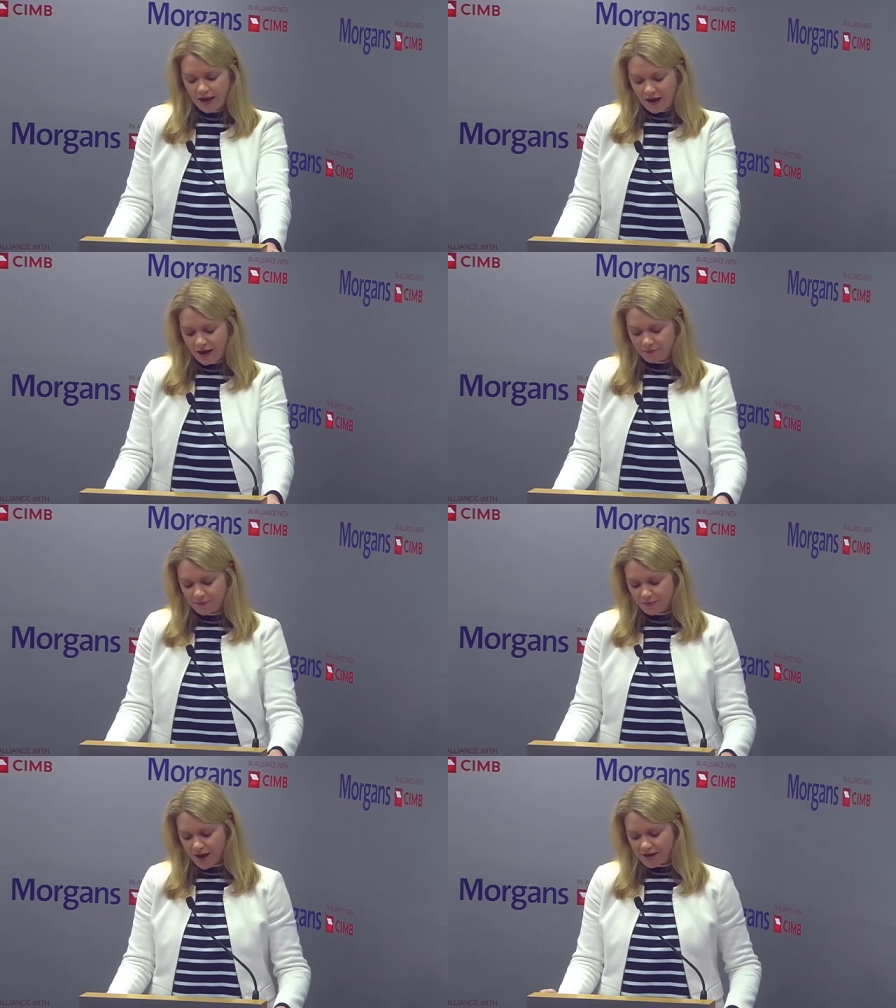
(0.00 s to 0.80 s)
Um,
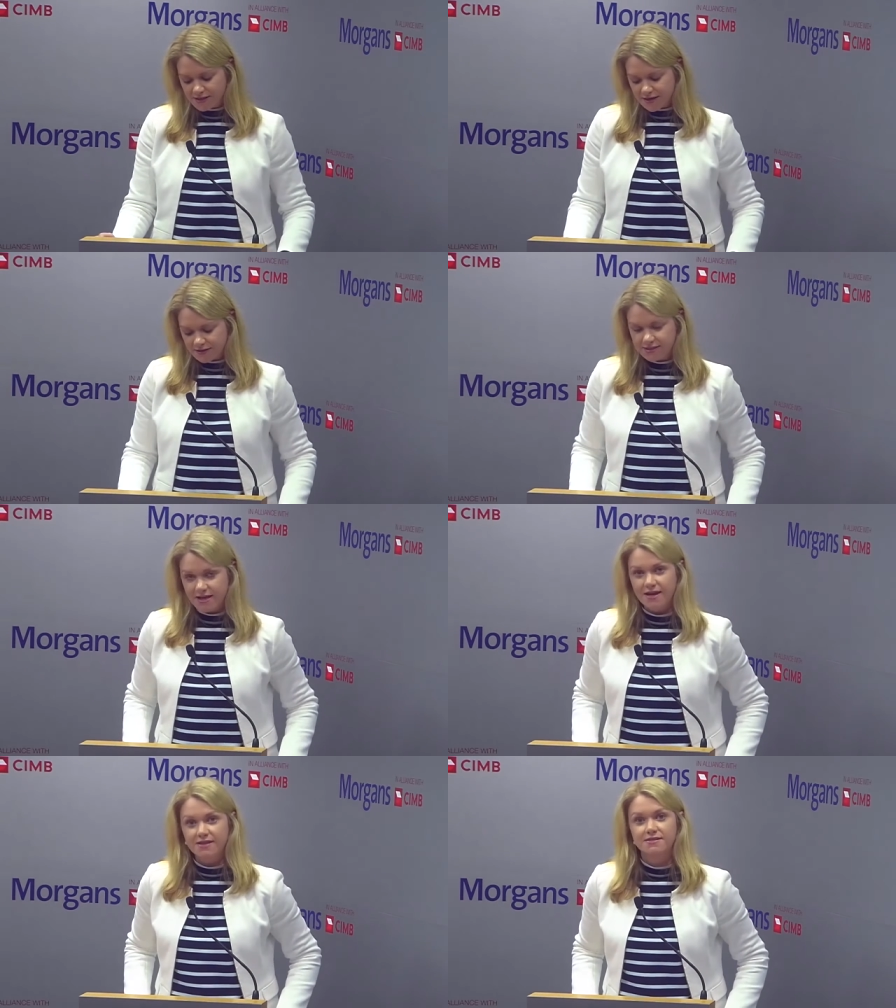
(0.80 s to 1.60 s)
the market's
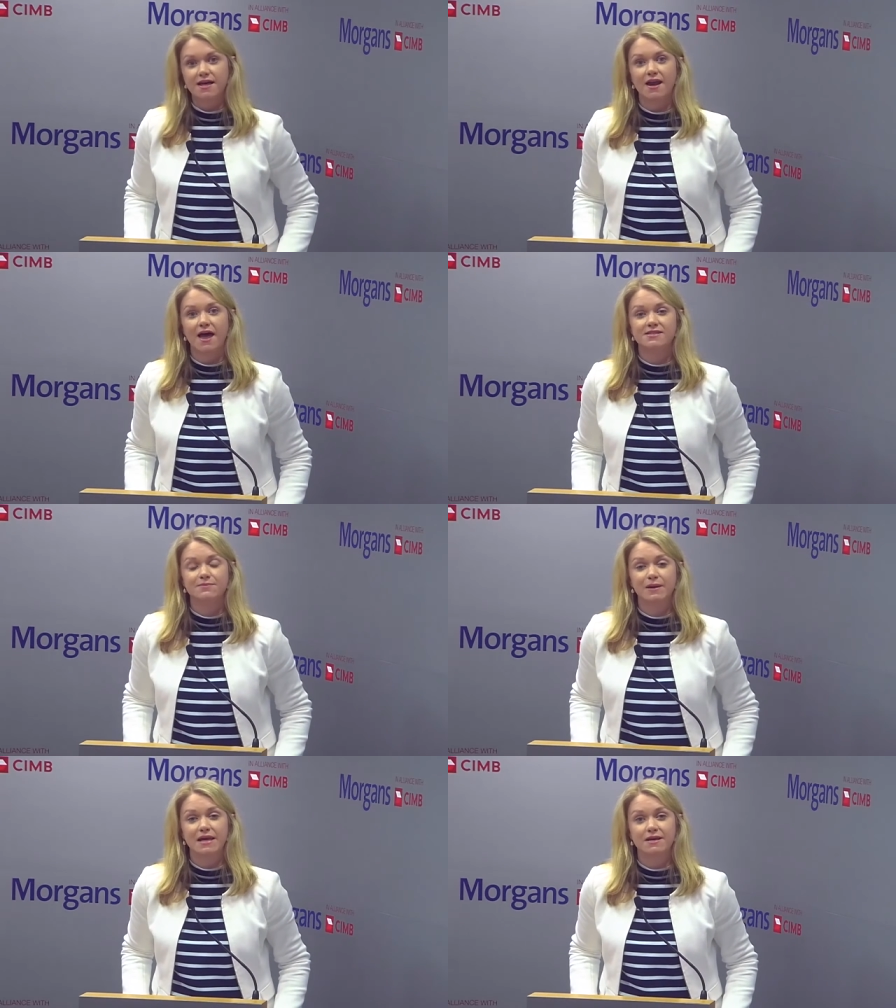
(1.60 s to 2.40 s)
understanding is that has
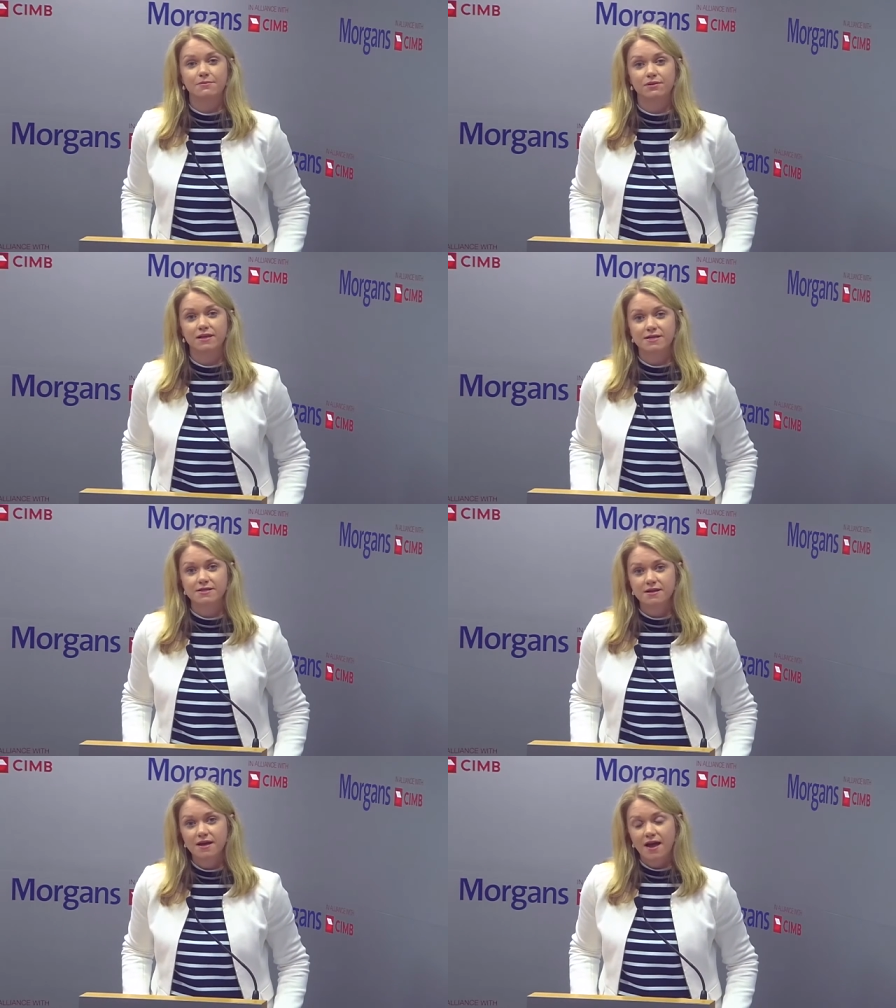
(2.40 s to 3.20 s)
been completed,